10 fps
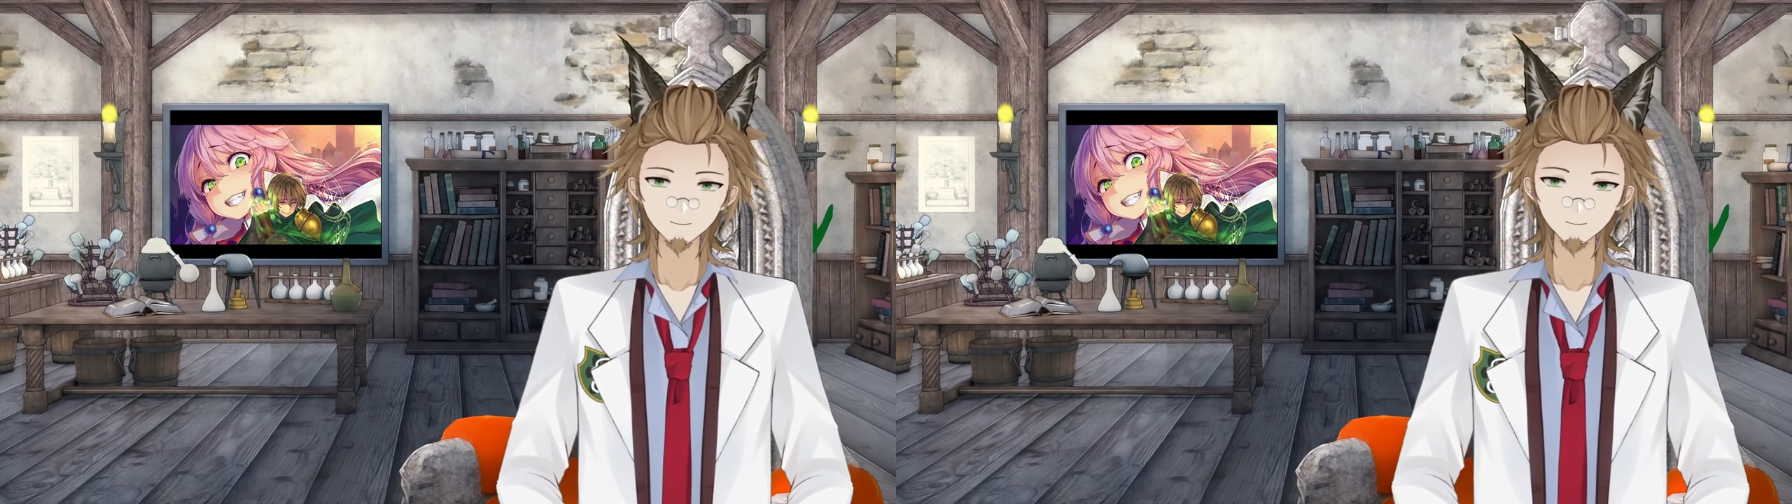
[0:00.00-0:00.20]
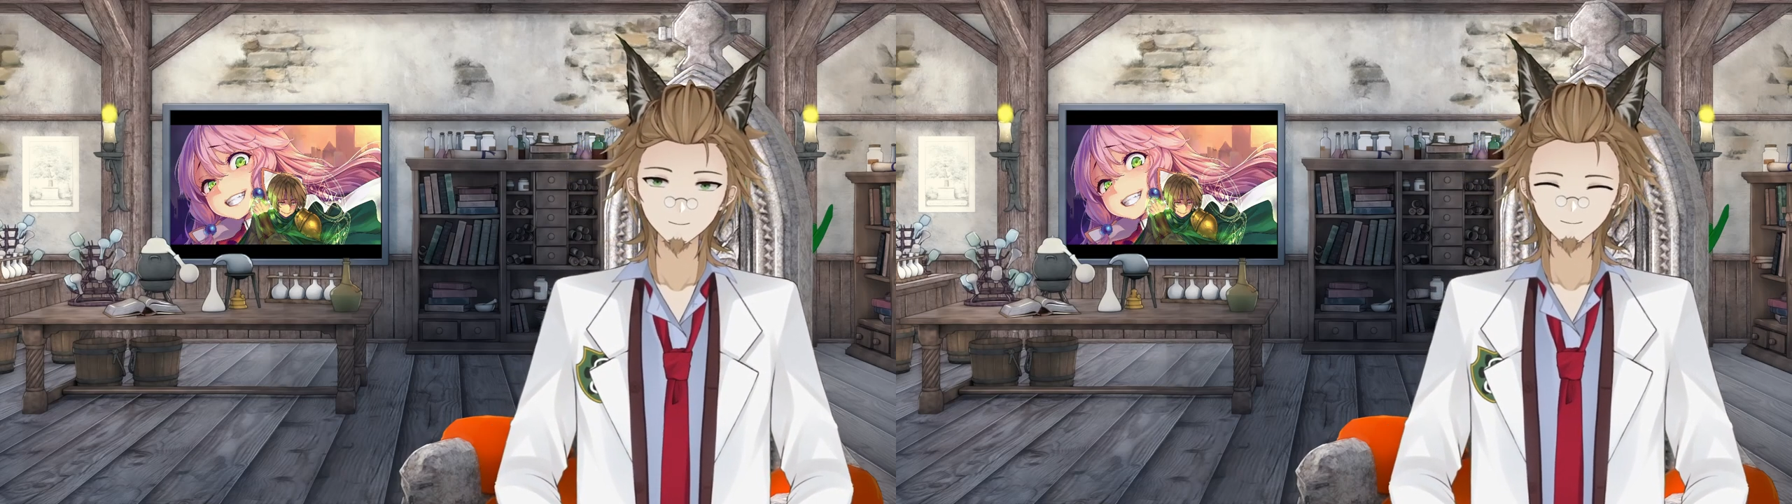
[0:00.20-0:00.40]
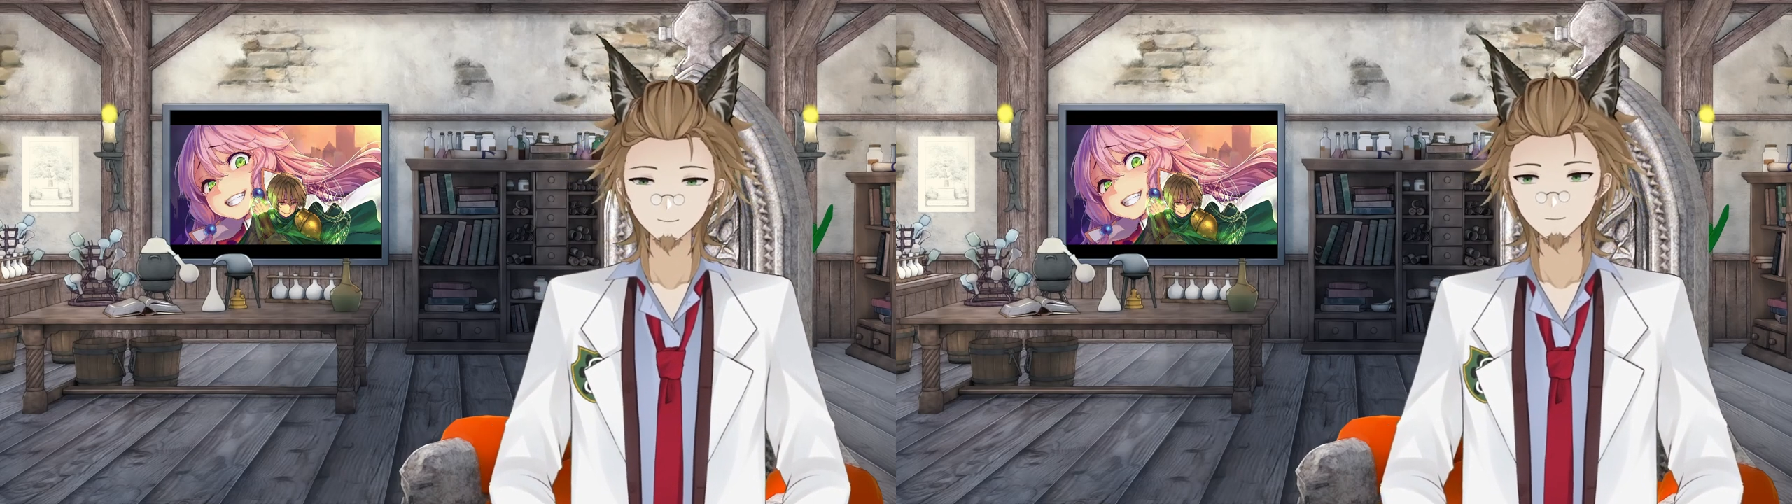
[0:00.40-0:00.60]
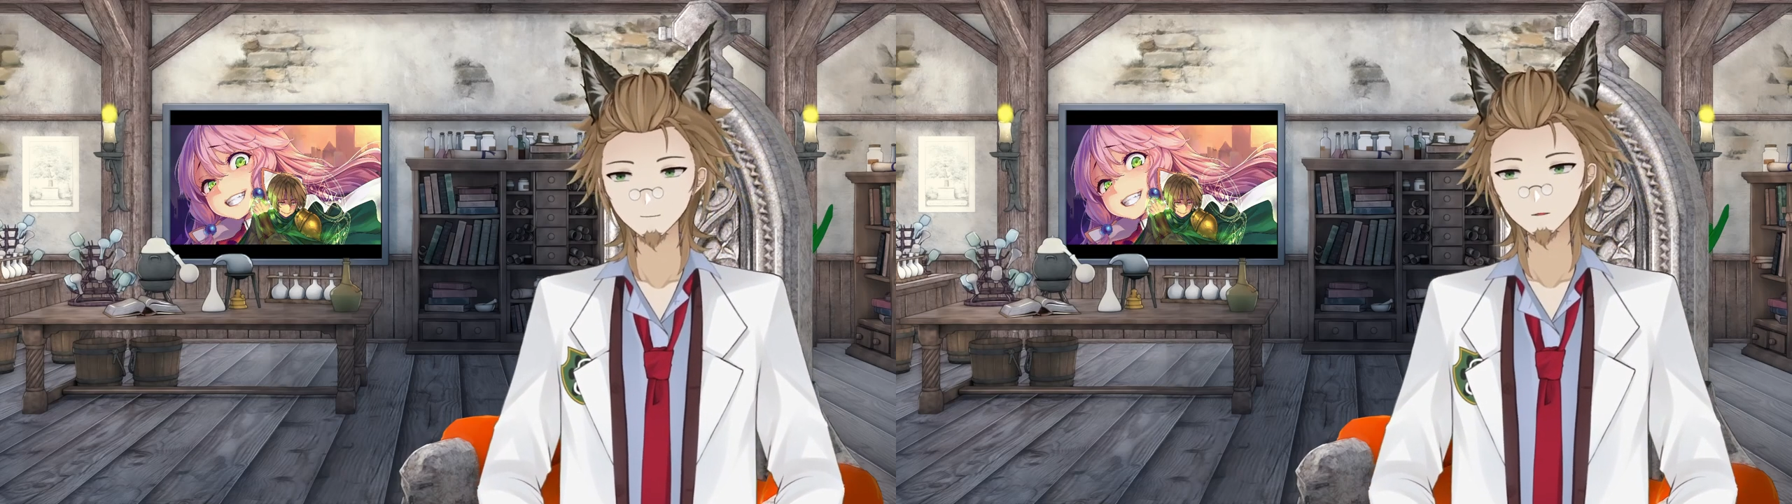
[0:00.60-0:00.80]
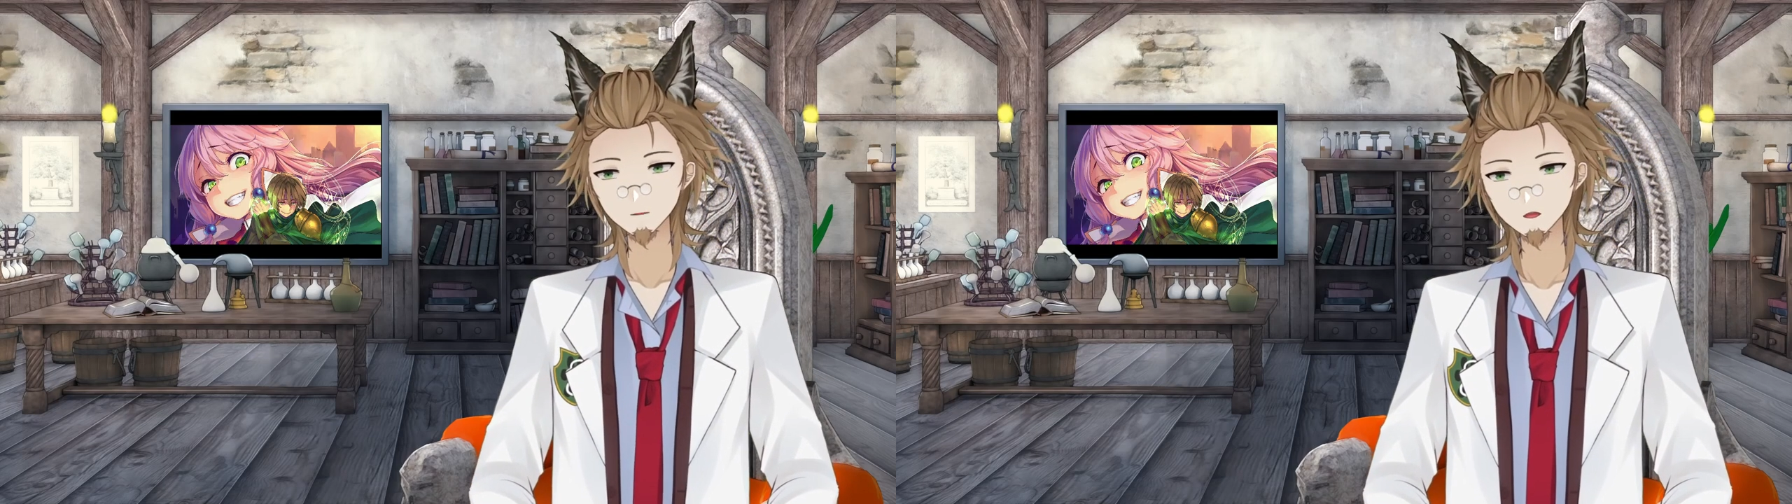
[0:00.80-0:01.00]
and are about
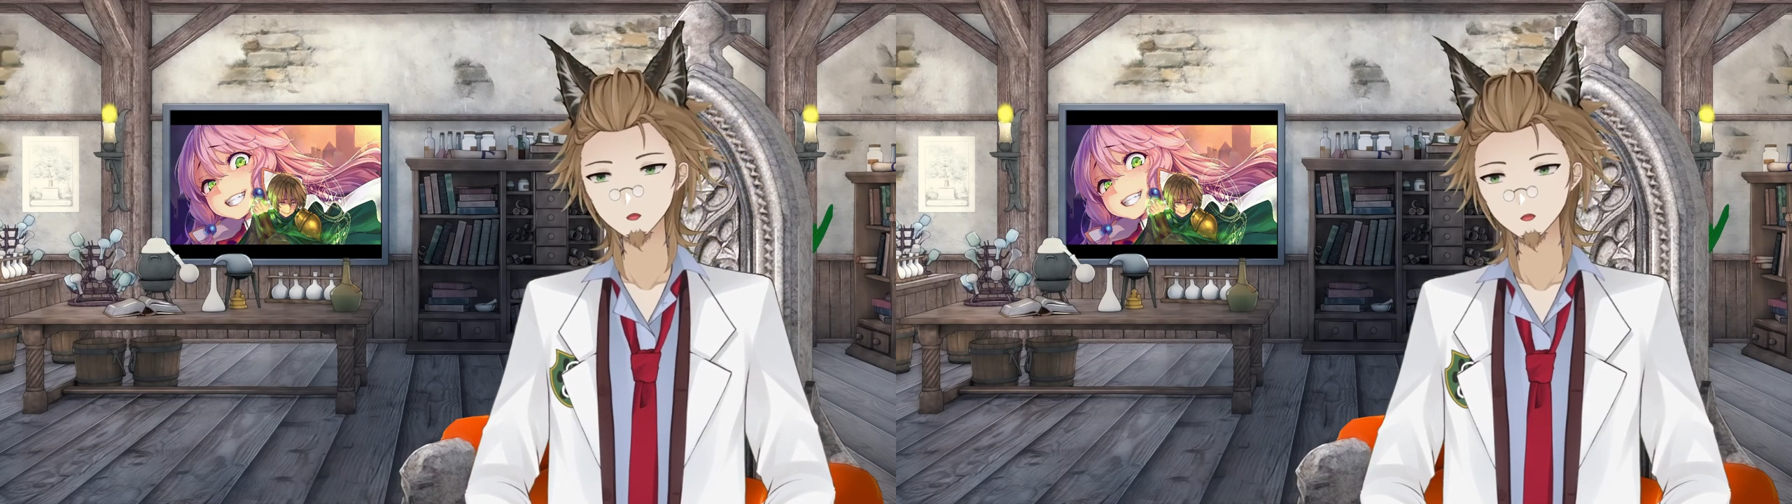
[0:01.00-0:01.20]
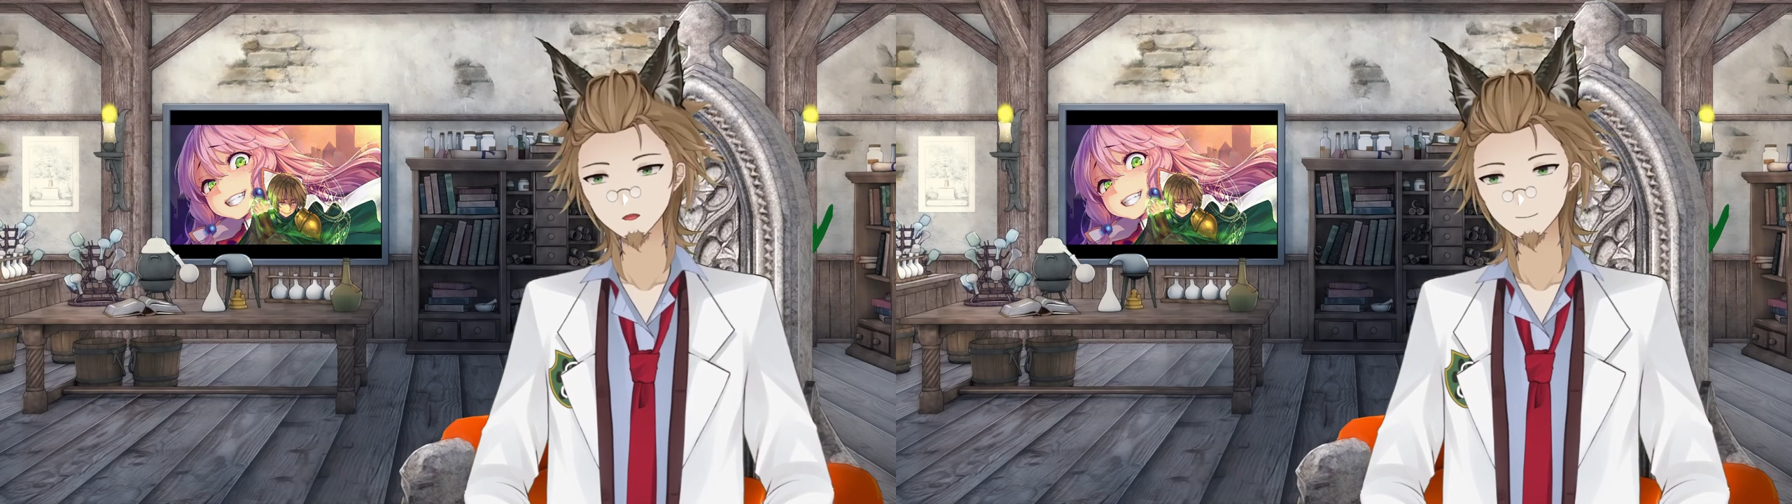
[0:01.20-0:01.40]
to die,